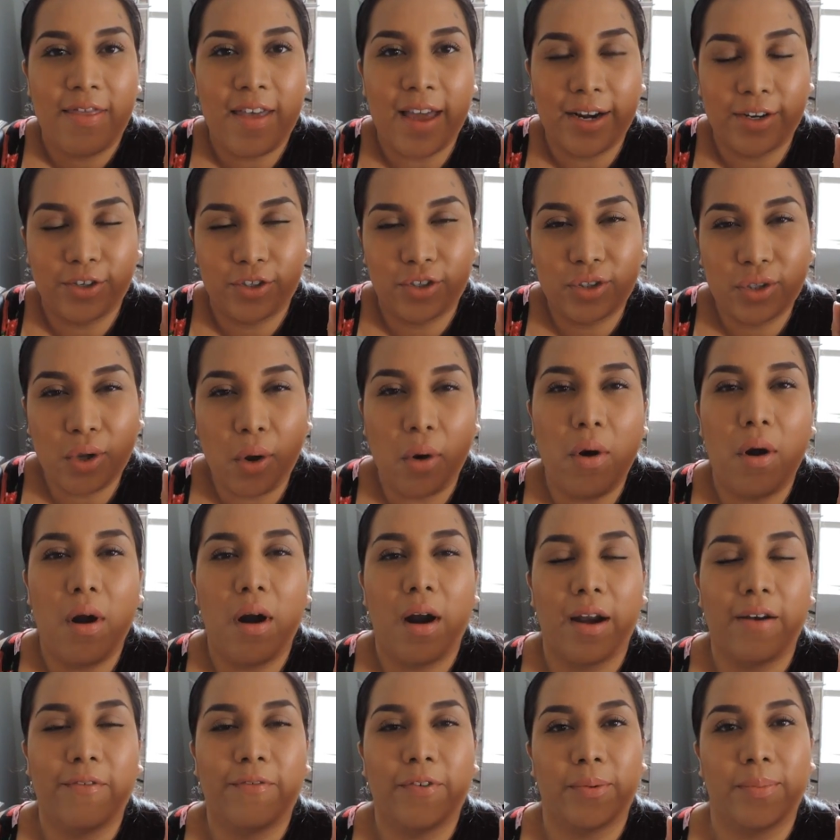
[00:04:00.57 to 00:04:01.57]
that is so
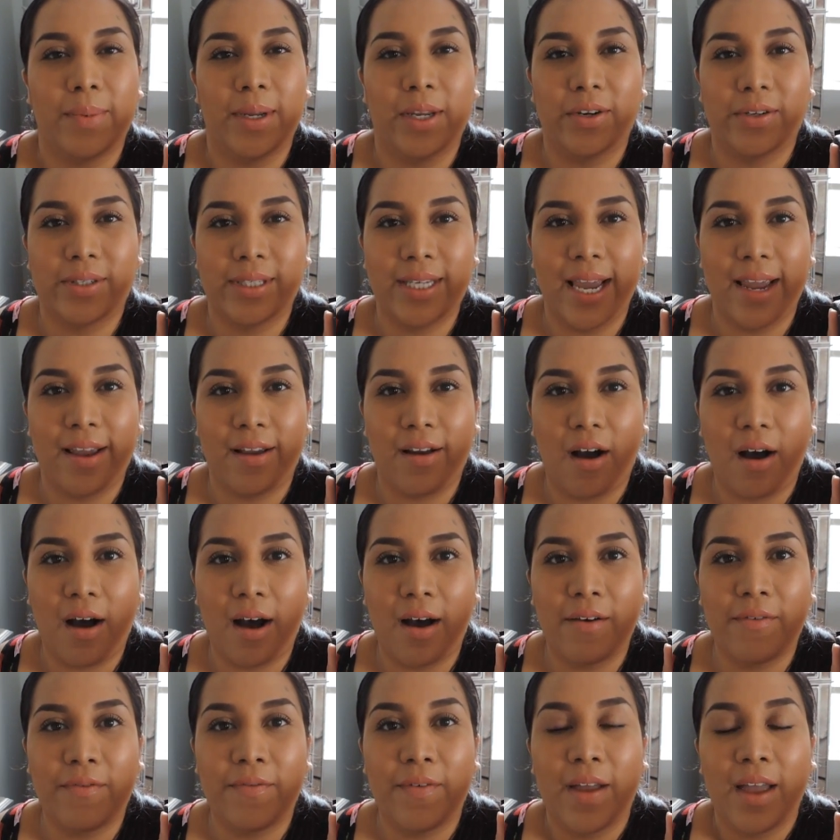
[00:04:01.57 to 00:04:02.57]
hard for me to take
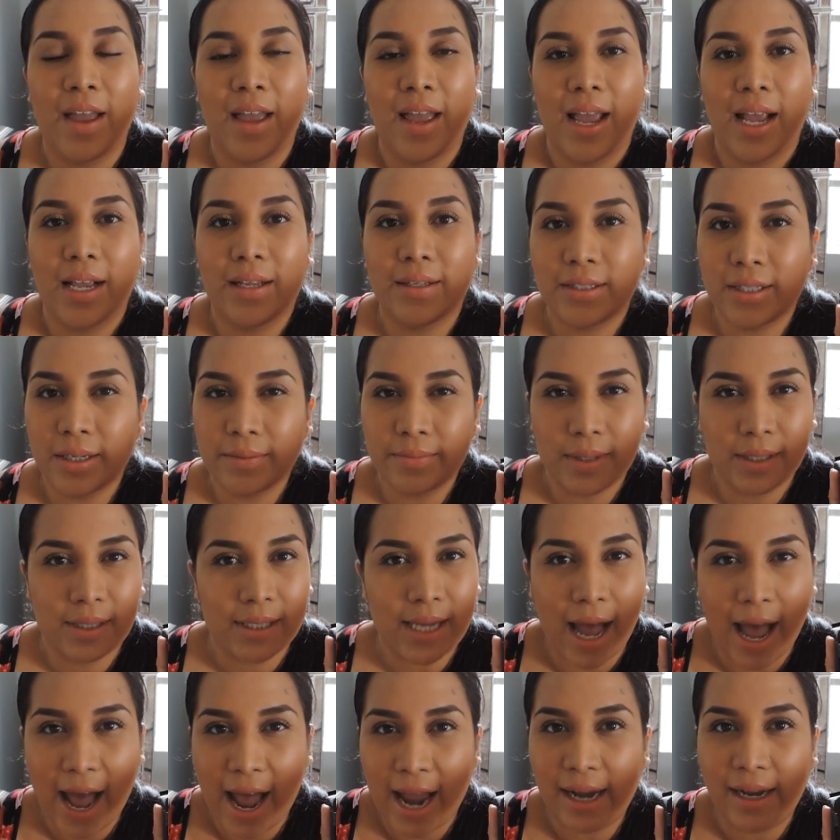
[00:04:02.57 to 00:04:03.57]
off, and some of
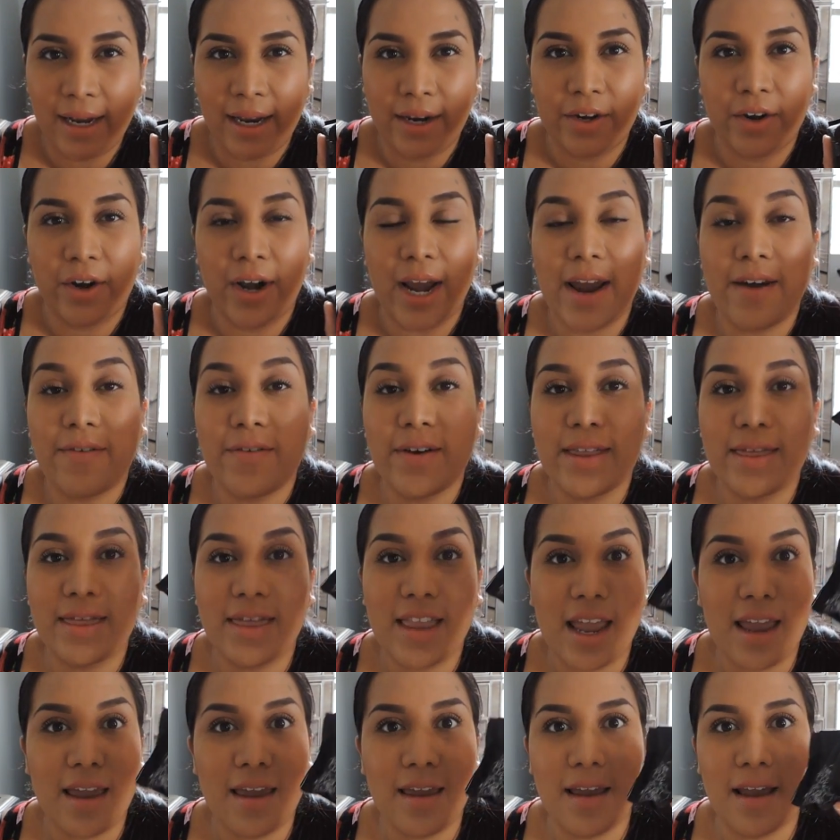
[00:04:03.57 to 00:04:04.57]
this eyeliner,
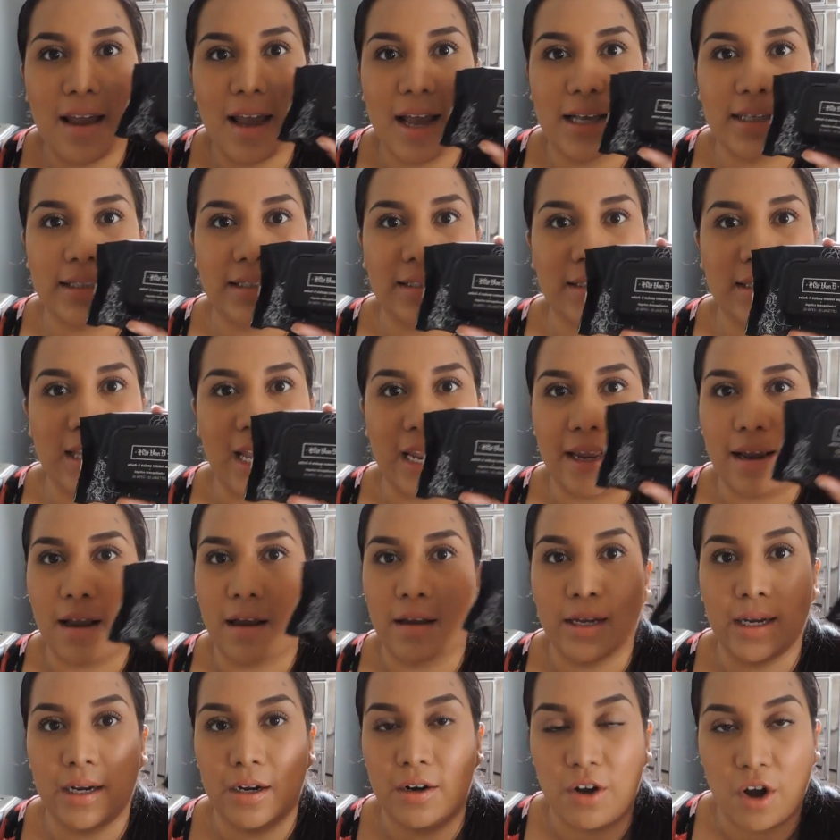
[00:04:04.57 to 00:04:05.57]
everything is
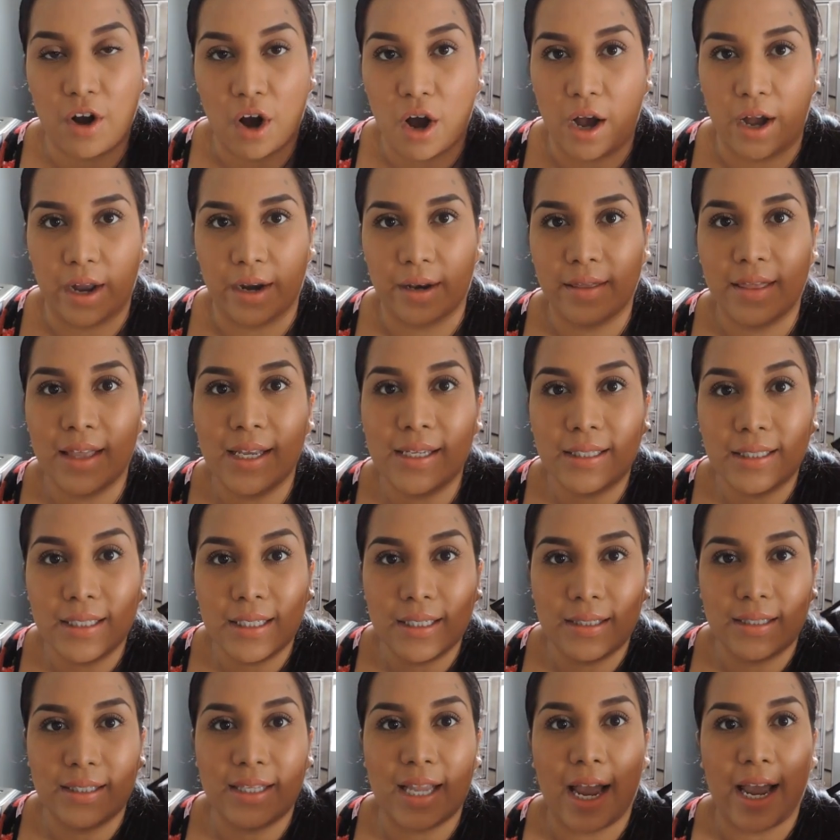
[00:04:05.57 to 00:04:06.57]
like gone. This
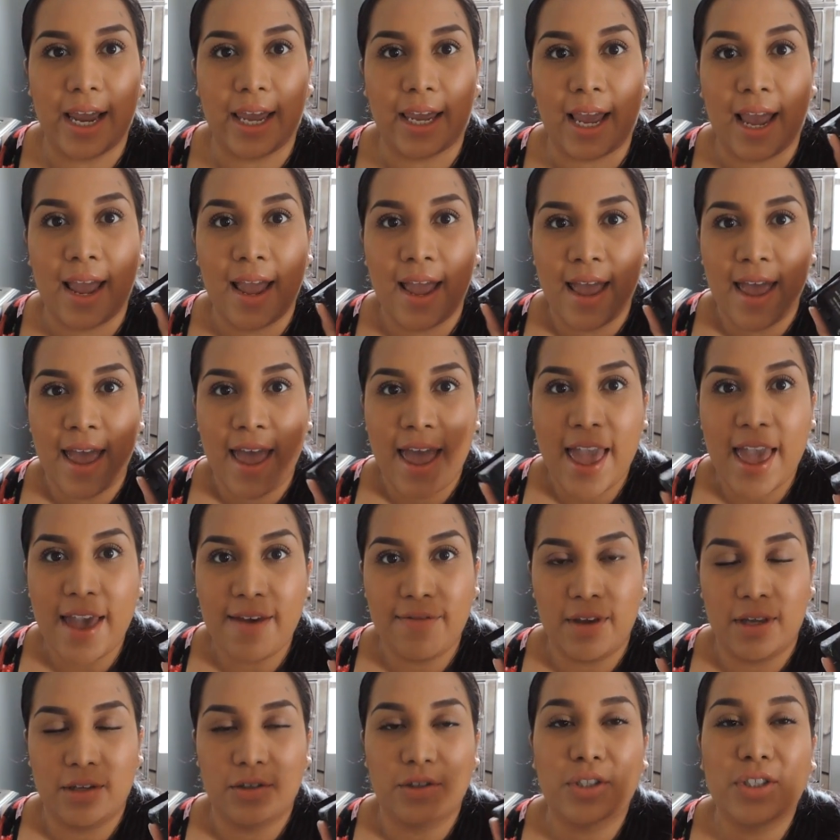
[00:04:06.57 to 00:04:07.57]
is like
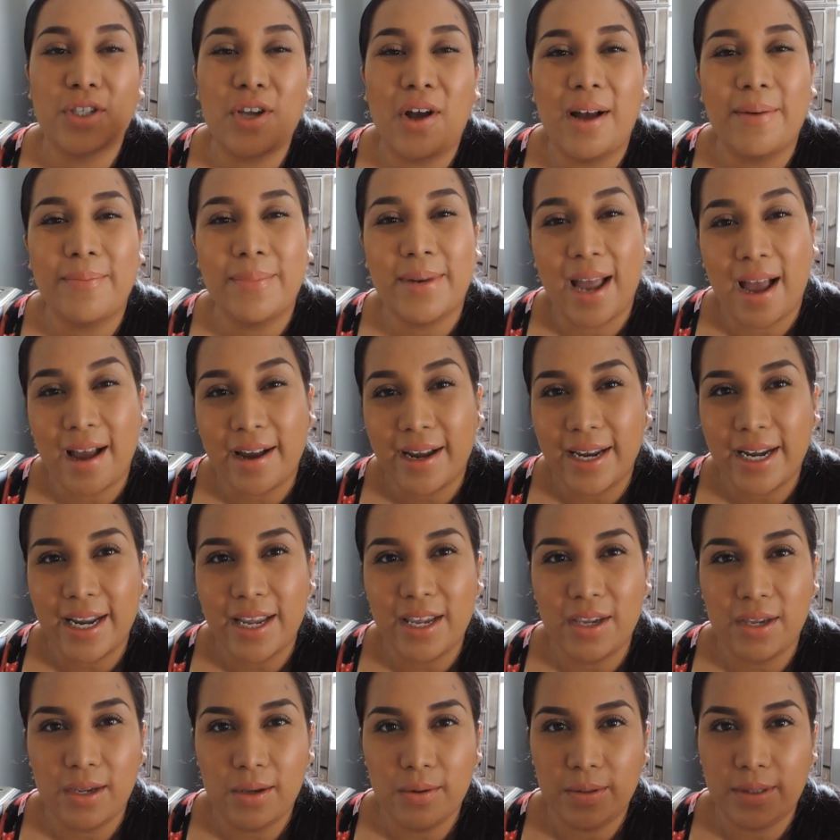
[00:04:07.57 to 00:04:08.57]
heaven. So I'm not
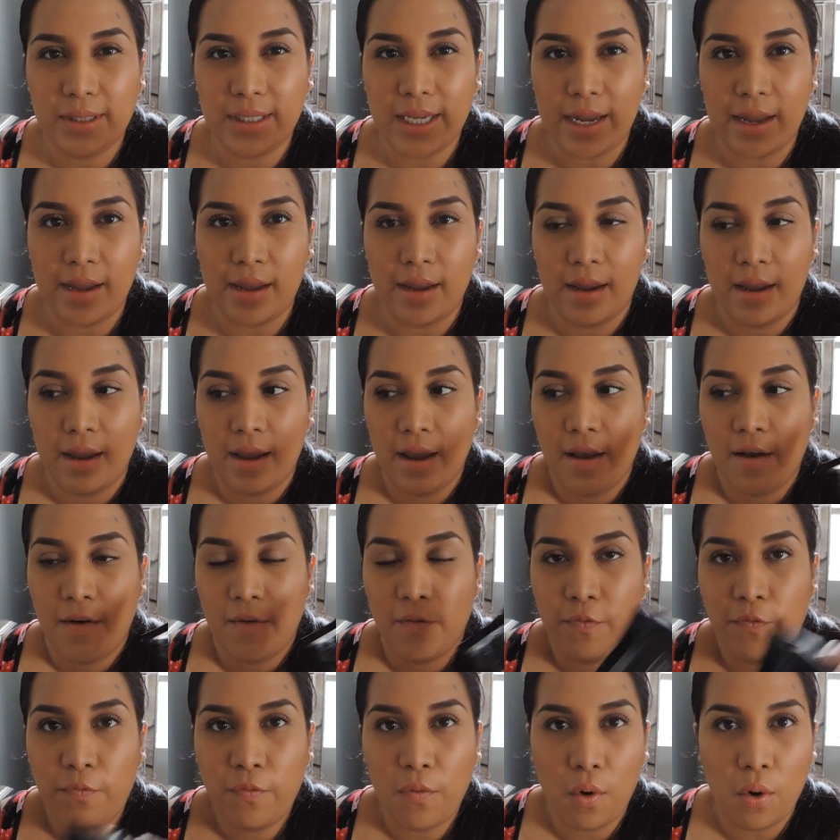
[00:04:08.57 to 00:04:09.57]
gonna use it
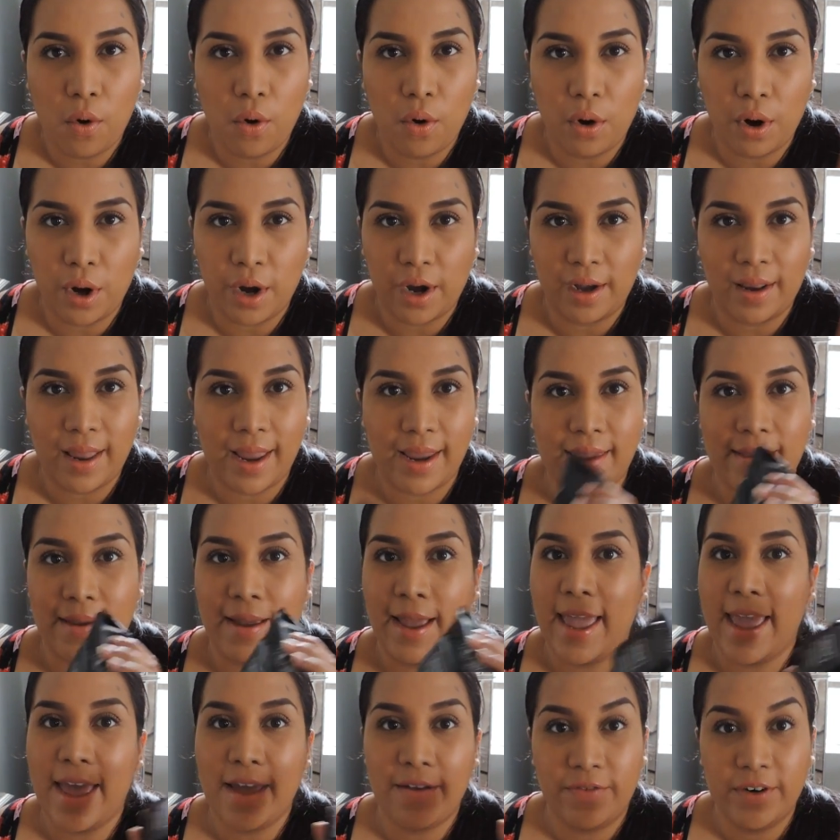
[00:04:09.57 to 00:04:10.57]
for like
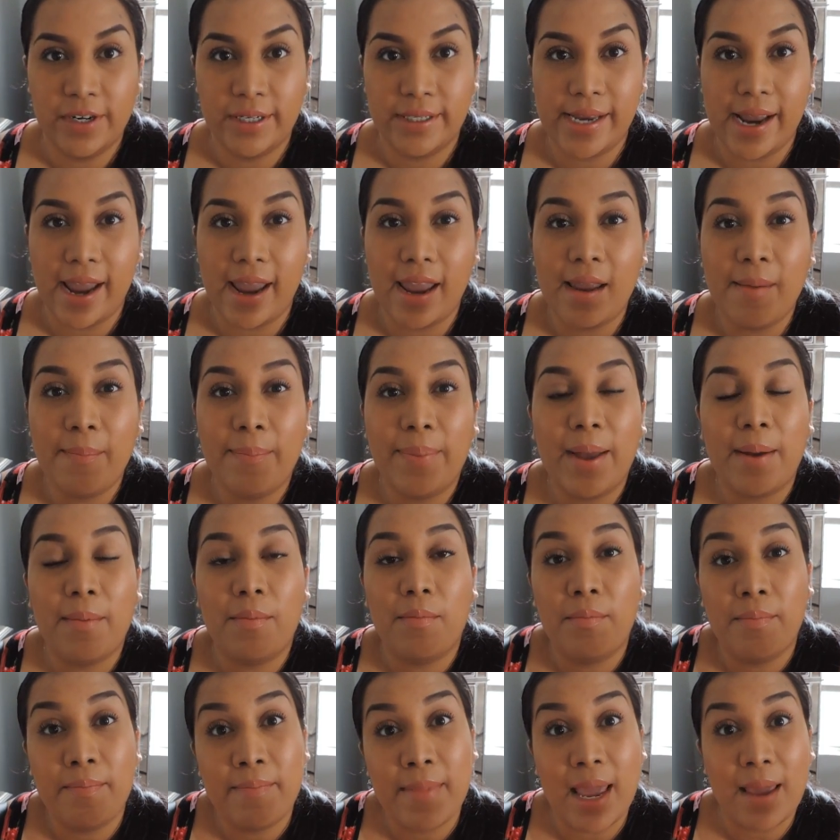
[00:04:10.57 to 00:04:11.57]
every day,
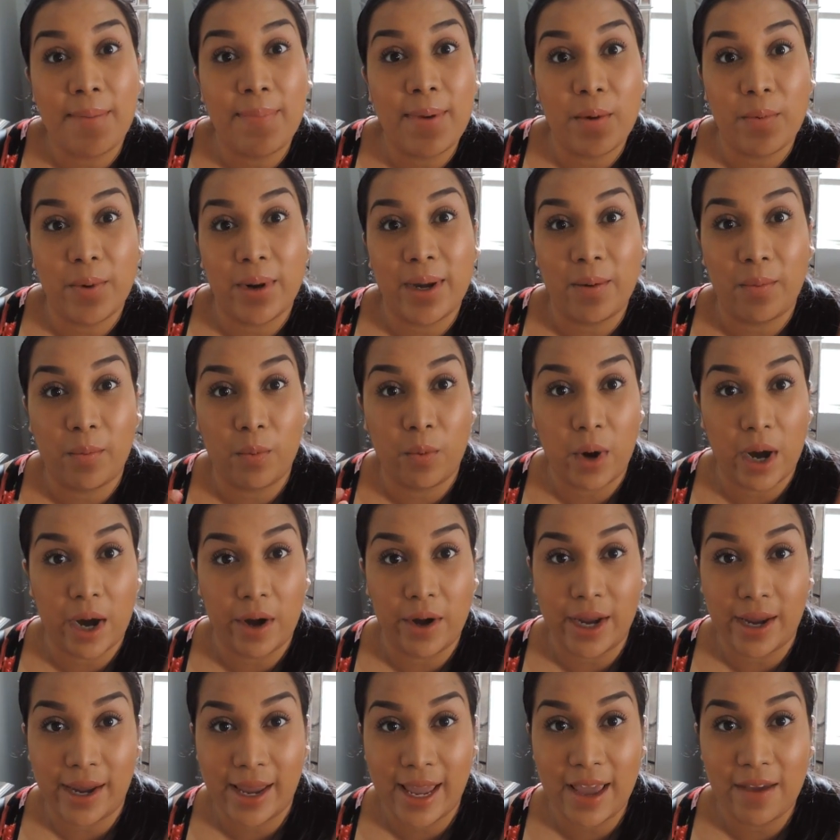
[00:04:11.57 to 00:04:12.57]
but maybe when I'm
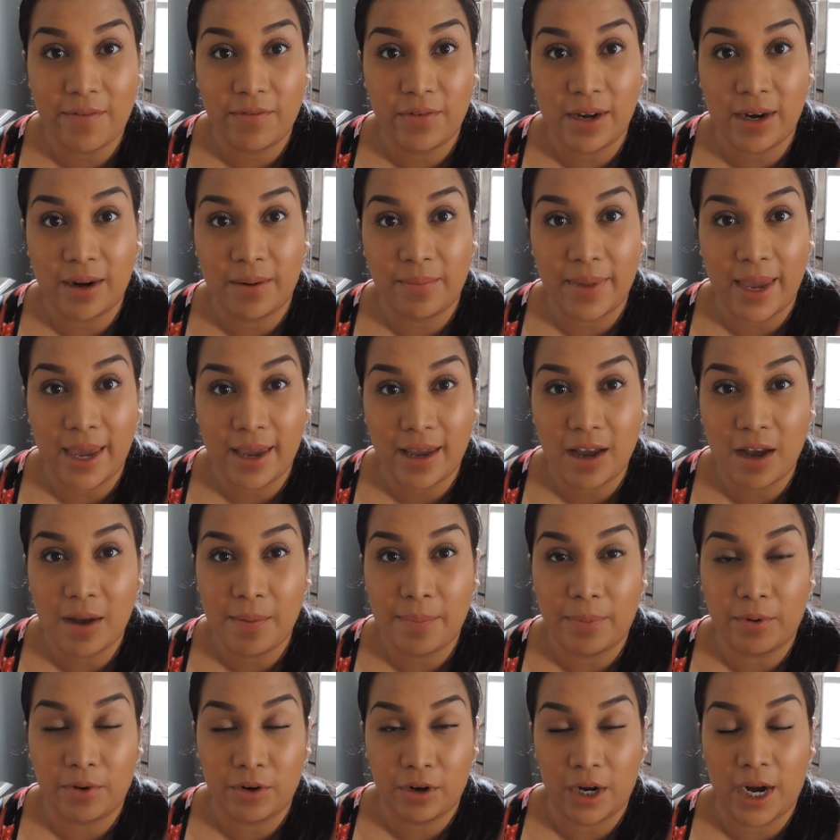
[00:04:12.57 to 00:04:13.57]
wearing heavier
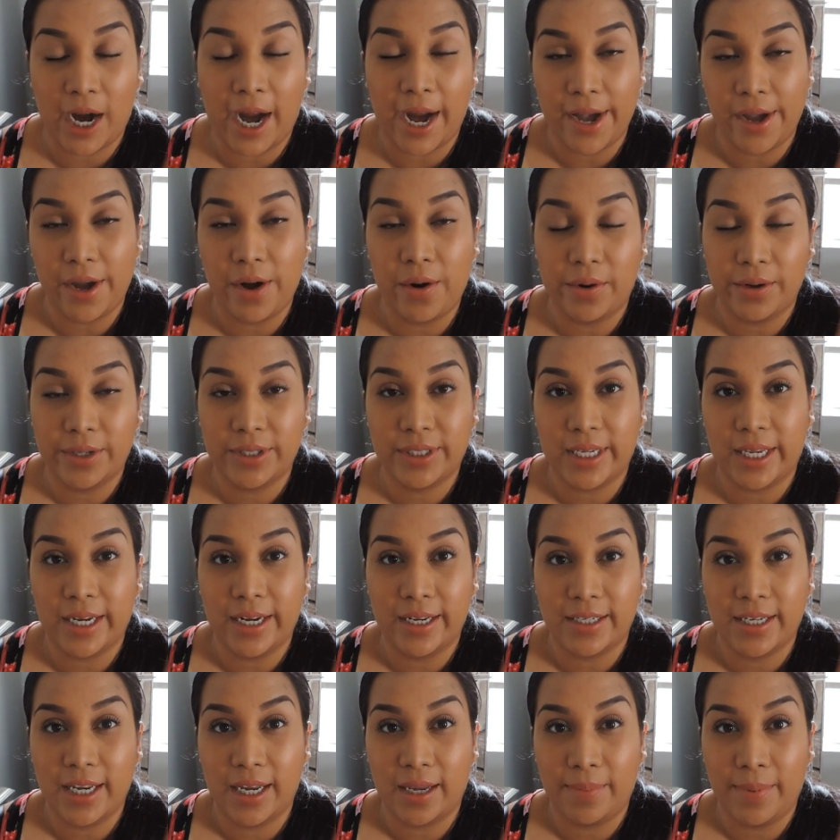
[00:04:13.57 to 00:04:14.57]
makeup or I know it's
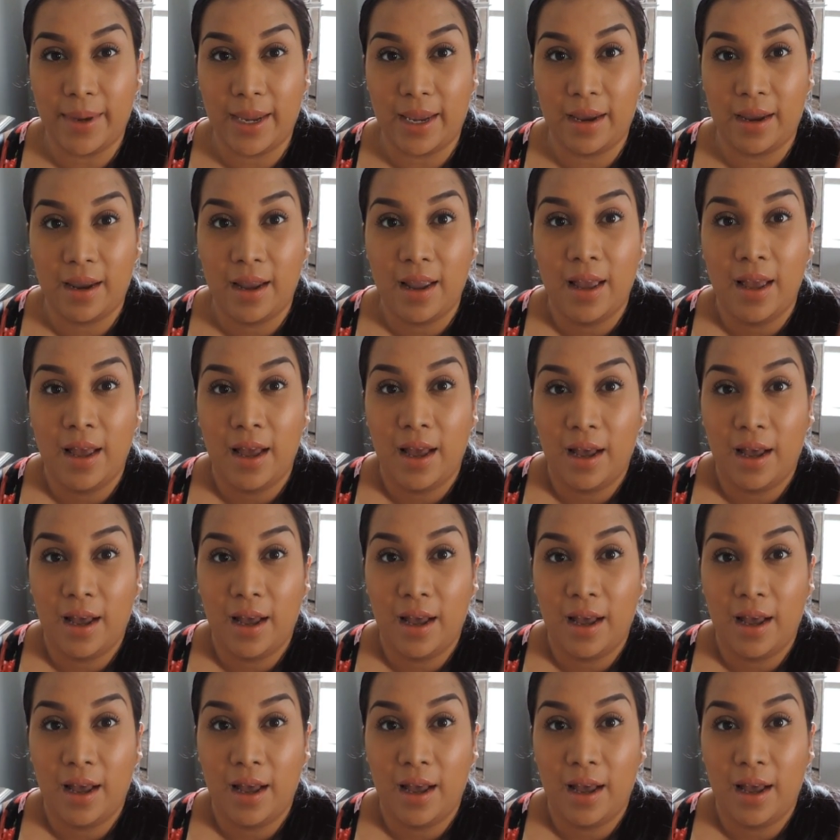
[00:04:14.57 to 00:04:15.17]
gonna take me